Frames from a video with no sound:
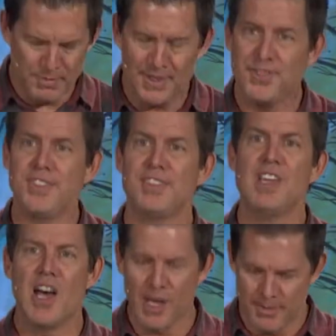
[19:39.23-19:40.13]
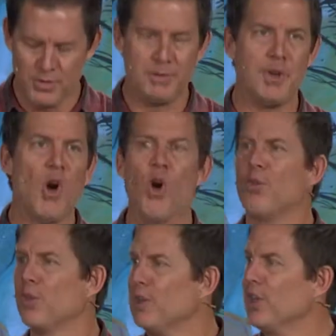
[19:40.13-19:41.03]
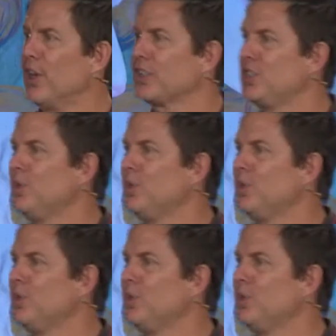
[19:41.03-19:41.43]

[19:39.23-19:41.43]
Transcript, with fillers: been snubbed, who's been overlooked,